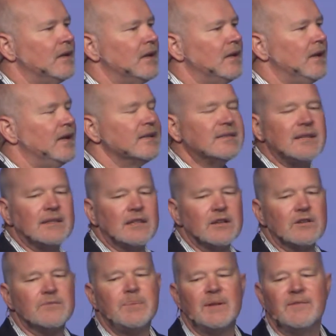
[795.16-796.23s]
is that there
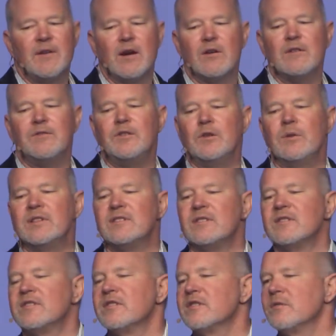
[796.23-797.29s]
have been very few
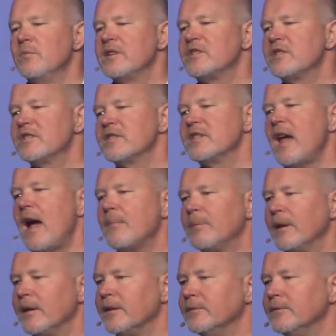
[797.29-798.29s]
instances in which this has happened,